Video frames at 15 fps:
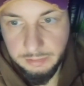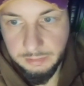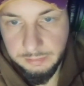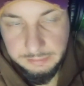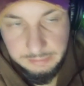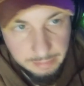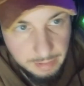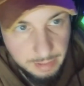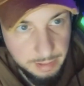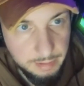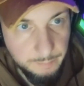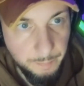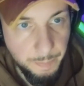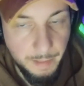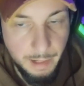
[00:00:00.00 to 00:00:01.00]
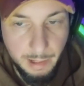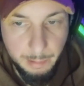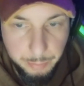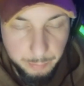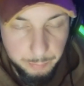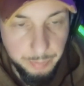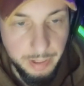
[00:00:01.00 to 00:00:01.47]
Today, I
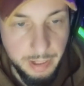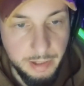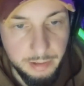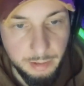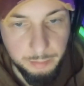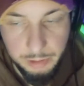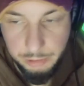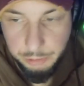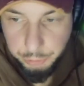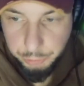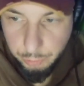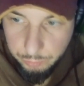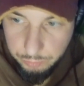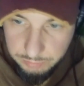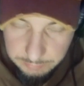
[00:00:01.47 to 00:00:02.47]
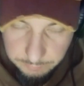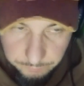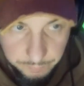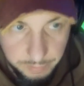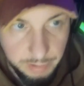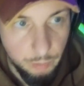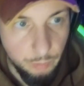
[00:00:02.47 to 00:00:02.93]
prepared, I'm going to show you some
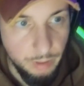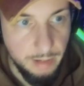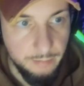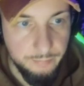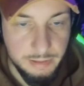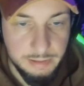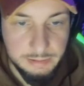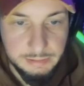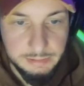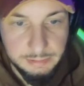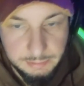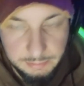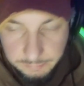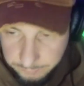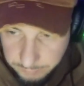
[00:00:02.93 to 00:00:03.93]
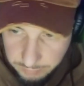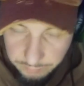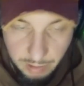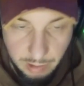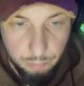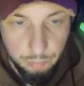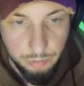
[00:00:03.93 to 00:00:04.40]
video evidences of
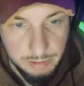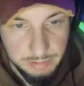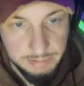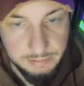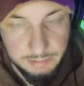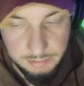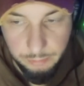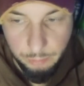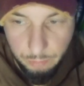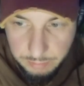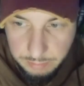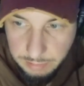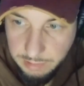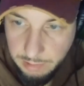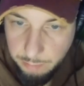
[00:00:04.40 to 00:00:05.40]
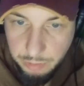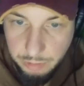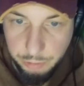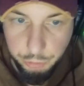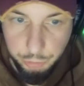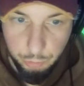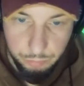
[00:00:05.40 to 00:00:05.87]
how crazy this whole thing. I'm going
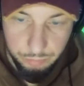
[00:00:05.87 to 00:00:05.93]
to show you